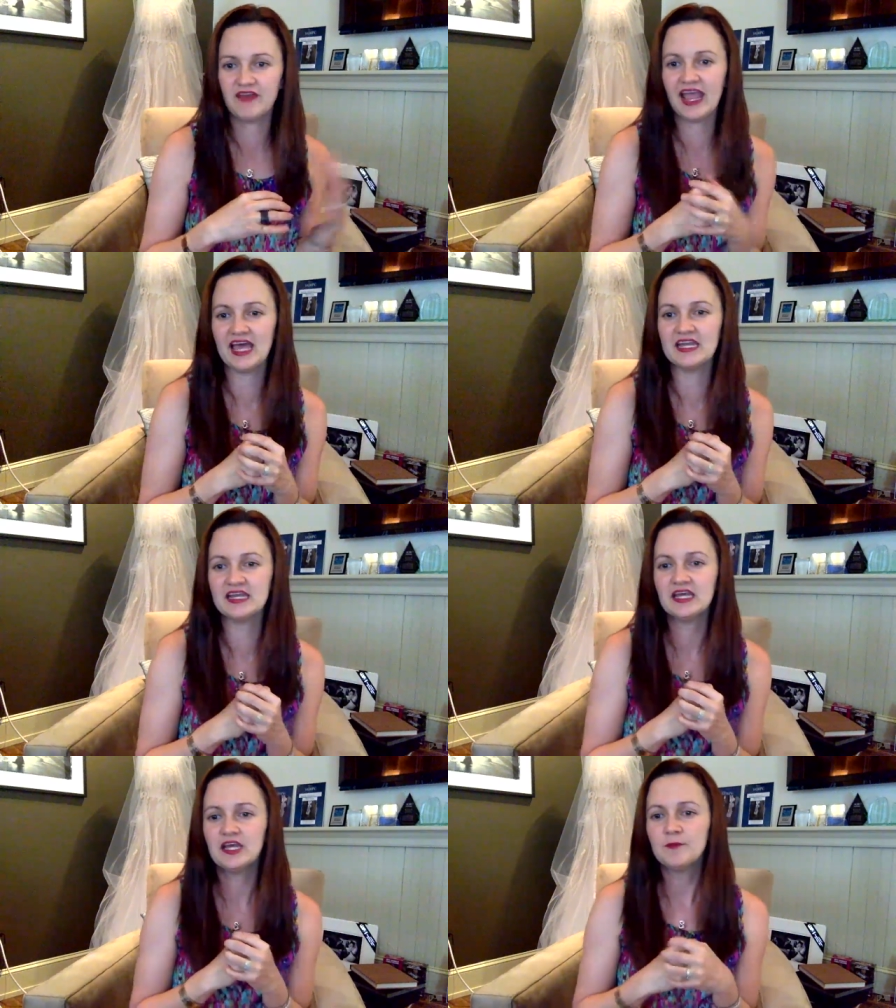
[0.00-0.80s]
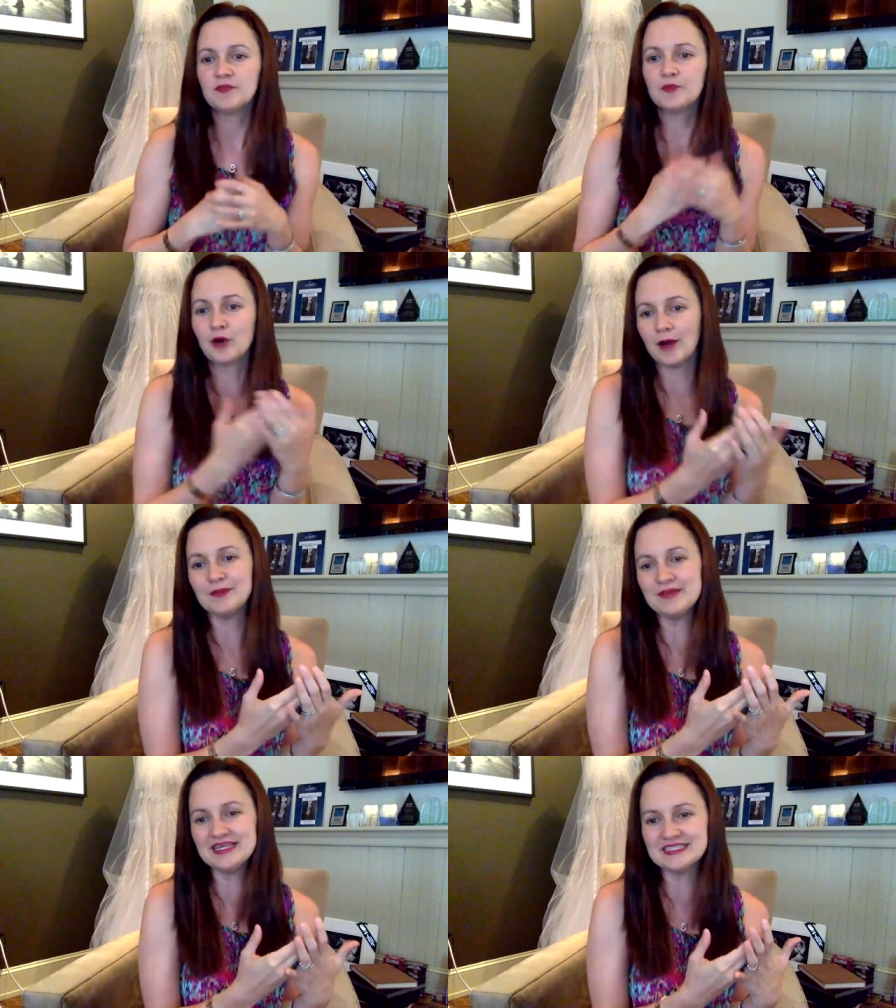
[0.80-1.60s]
And the
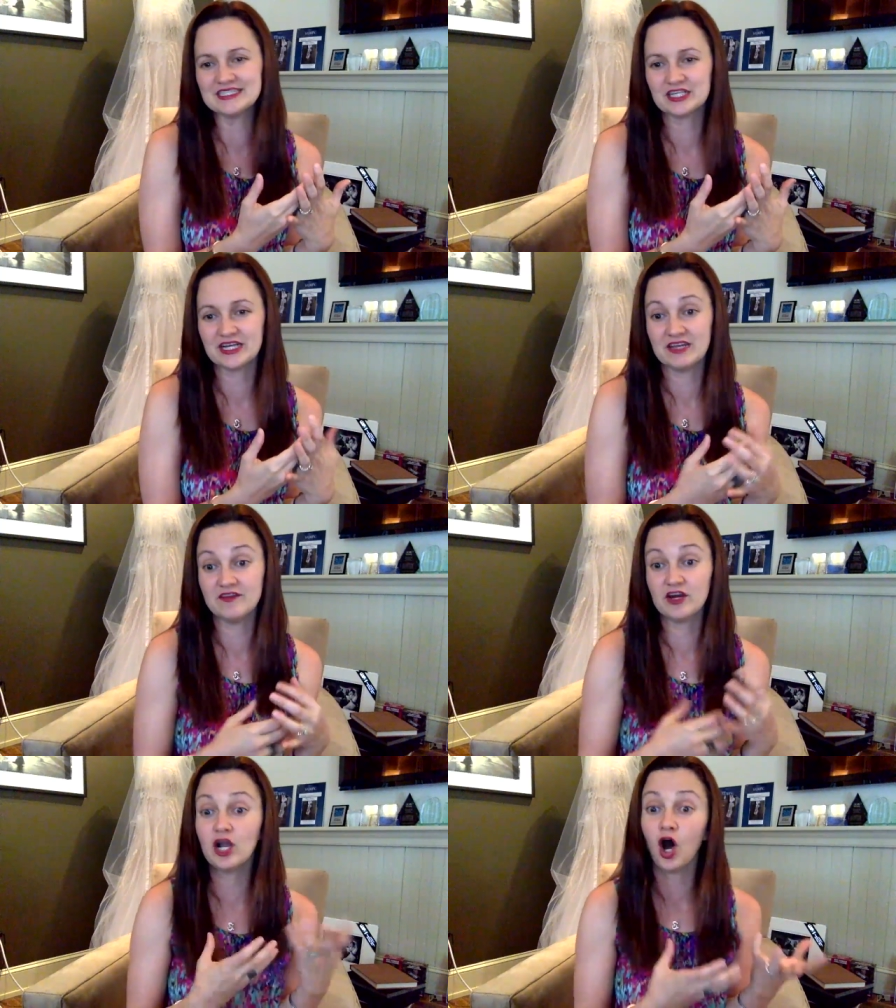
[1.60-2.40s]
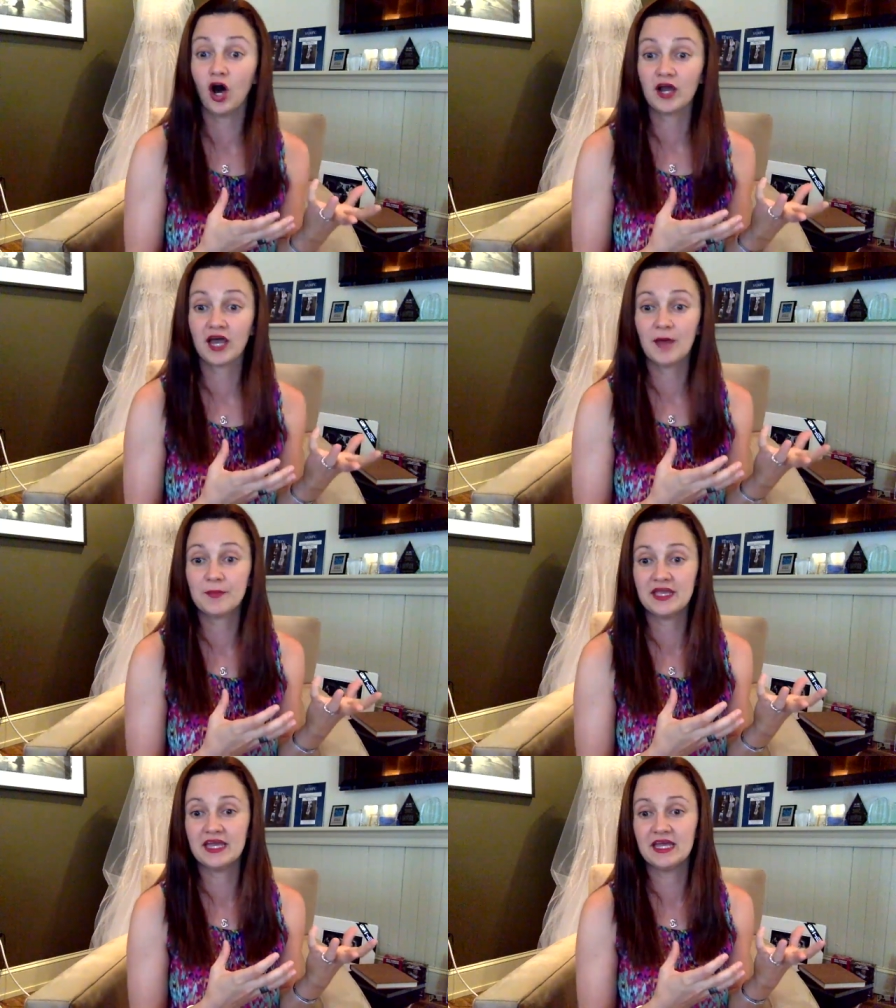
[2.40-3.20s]
problem is, is they're getting very caught up
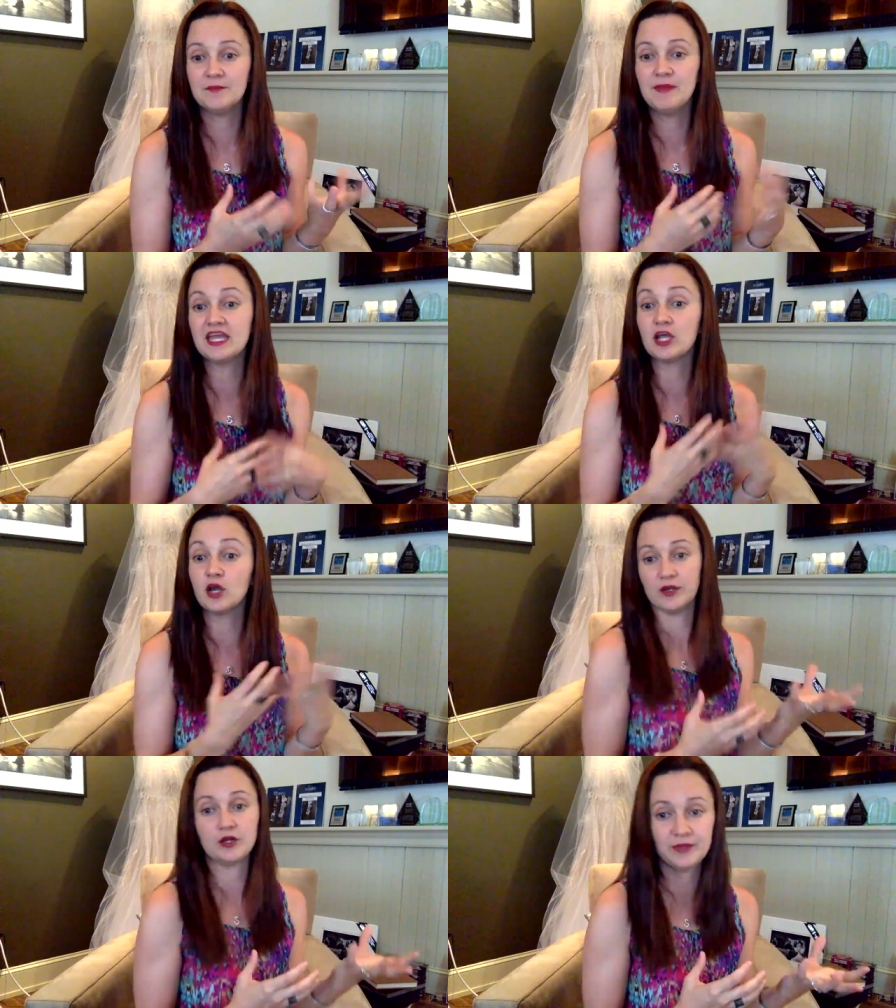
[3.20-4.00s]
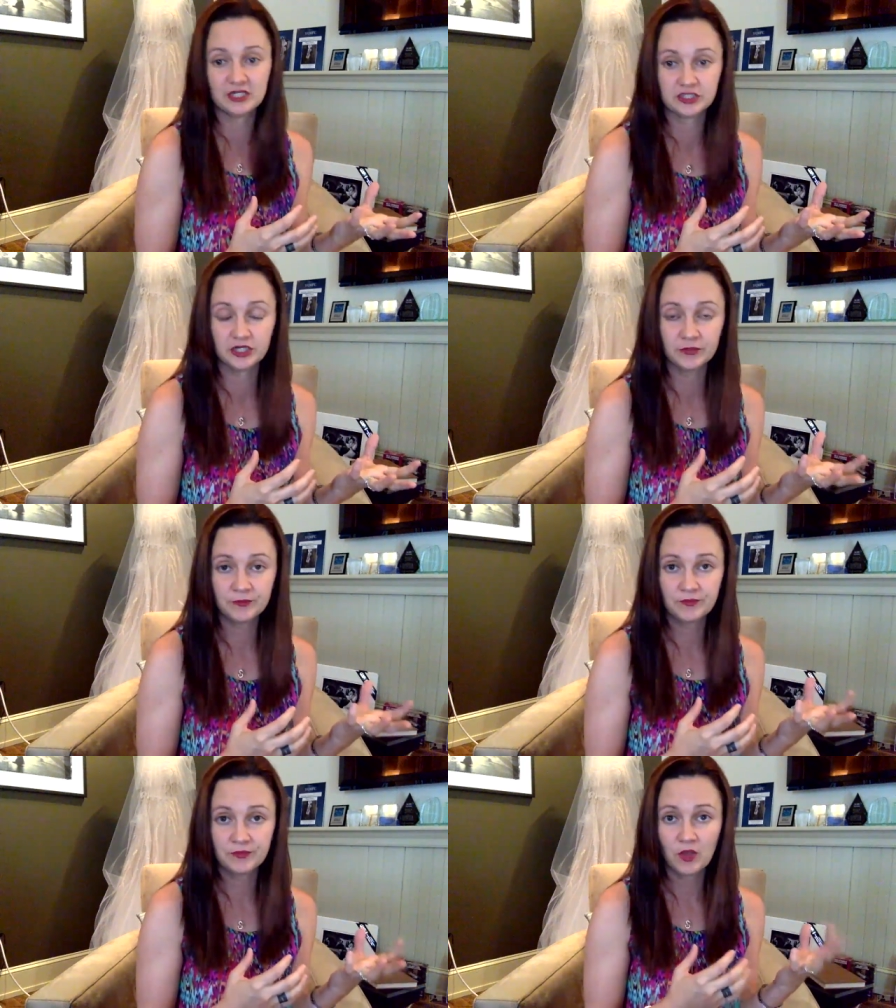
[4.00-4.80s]
in making a weird picture
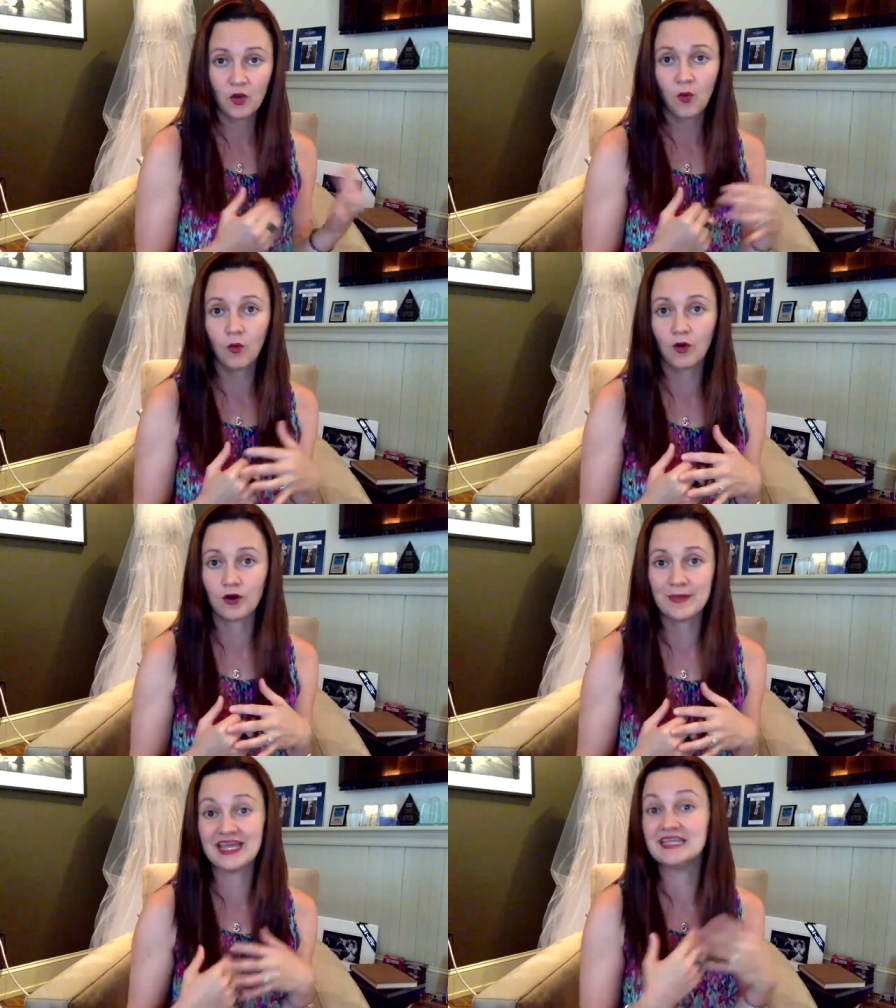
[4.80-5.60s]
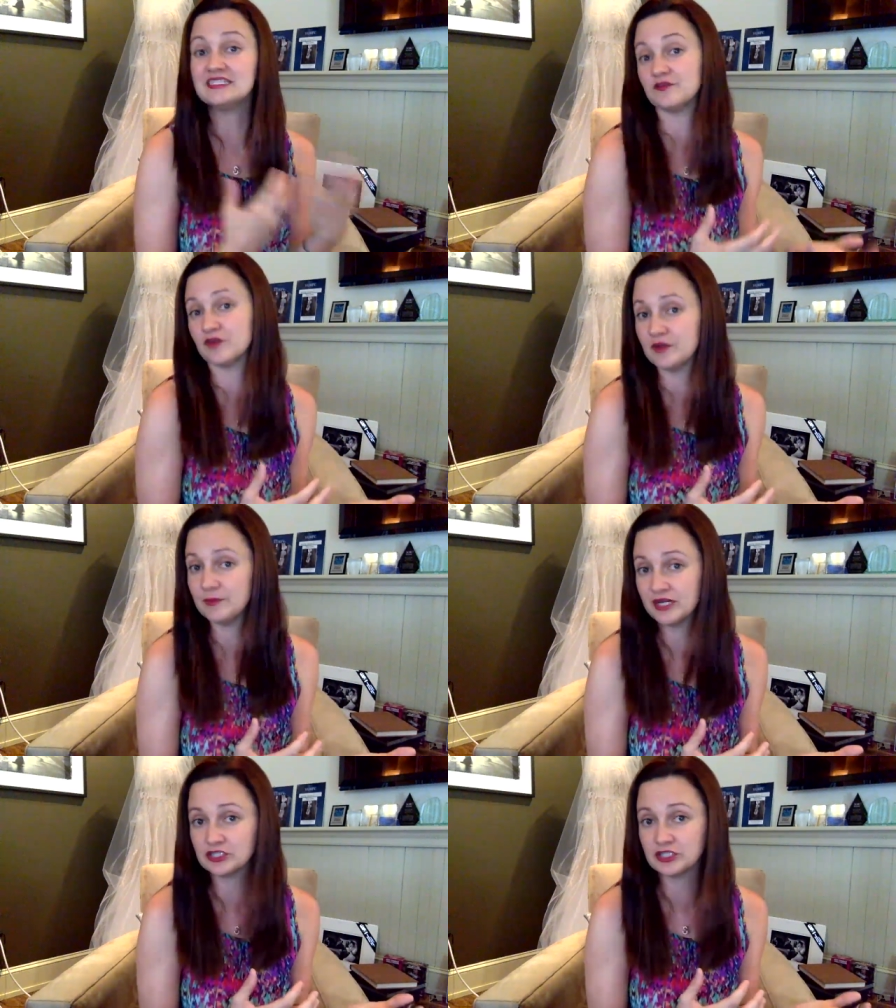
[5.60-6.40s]
or making a different
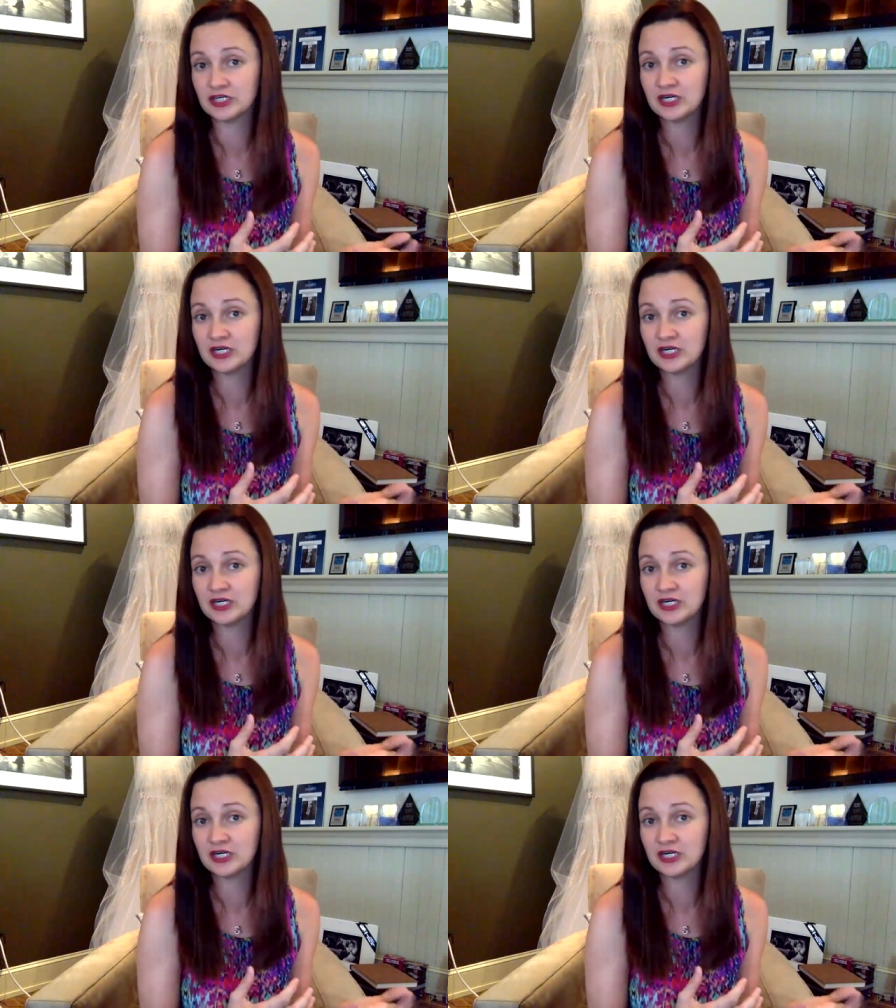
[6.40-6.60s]
picture